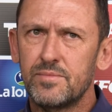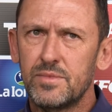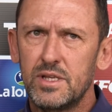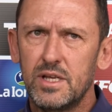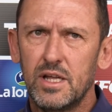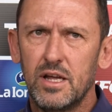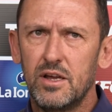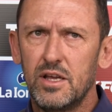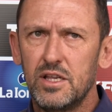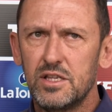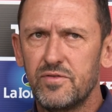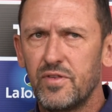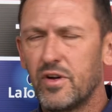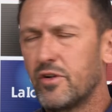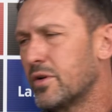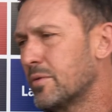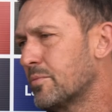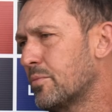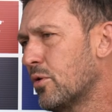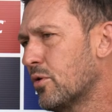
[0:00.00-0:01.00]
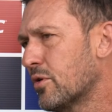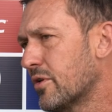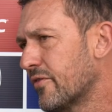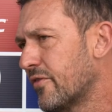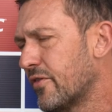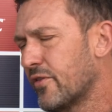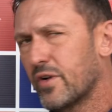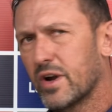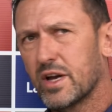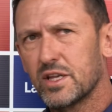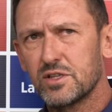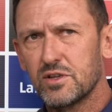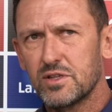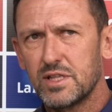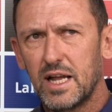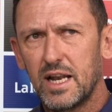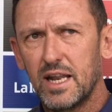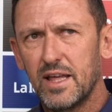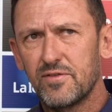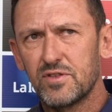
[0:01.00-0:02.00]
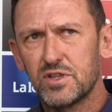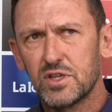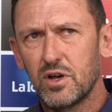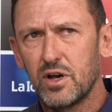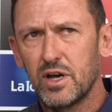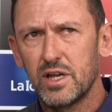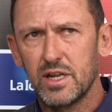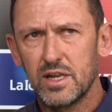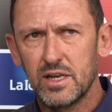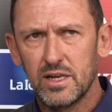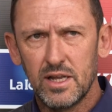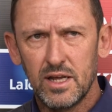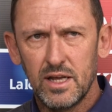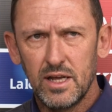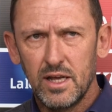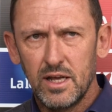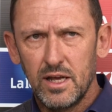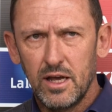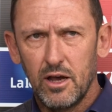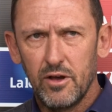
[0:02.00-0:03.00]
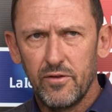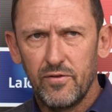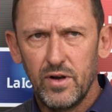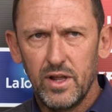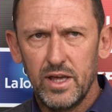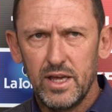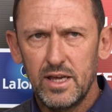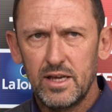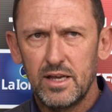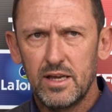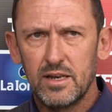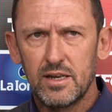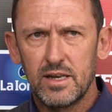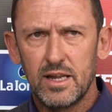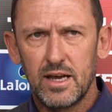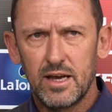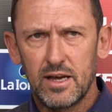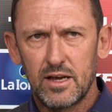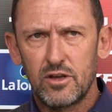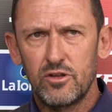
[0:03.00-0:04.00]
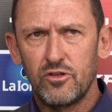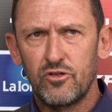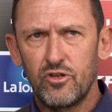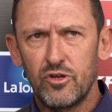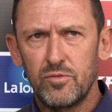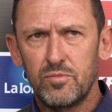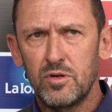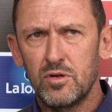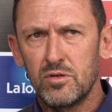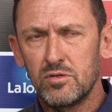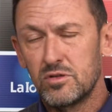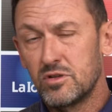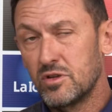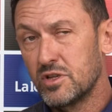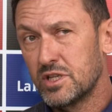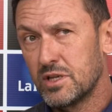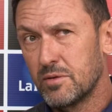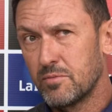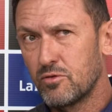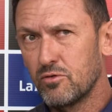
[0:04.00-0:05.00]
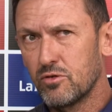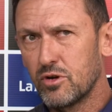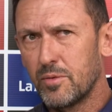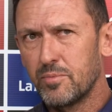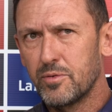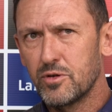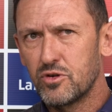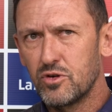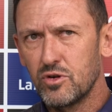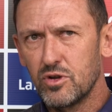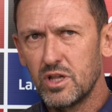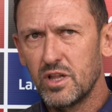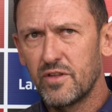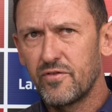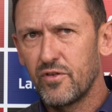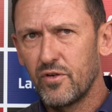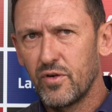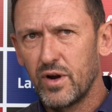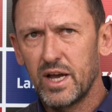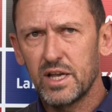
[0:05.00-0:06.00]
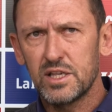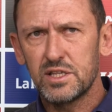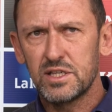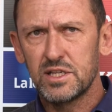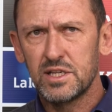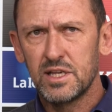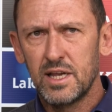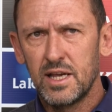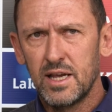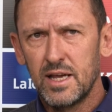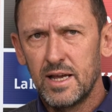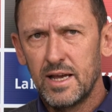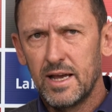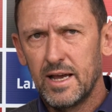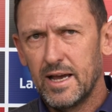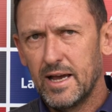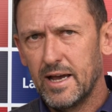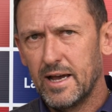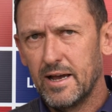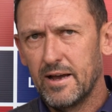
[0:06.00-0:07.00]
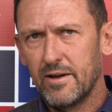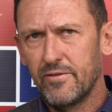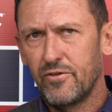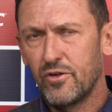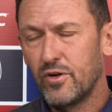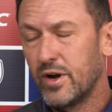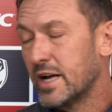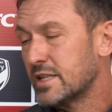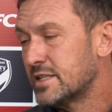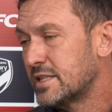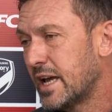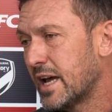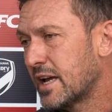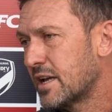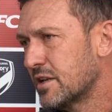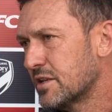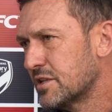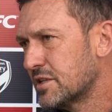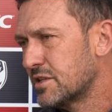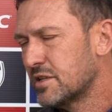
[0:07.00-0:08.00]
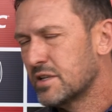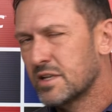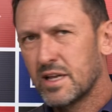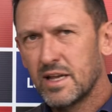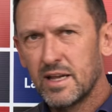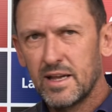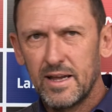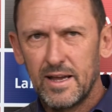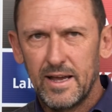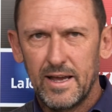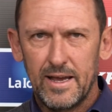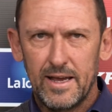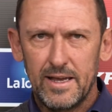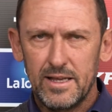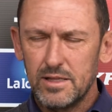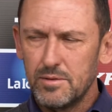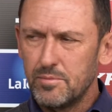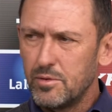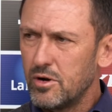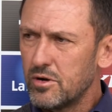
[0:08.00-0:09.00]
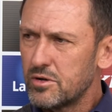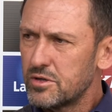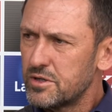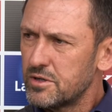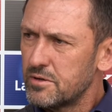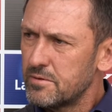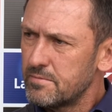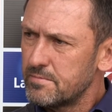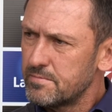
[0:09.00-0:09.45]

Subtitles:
he's very important for us on that left side, and hopefully he can contribute to some good opportunities for us, for our attackers in the box.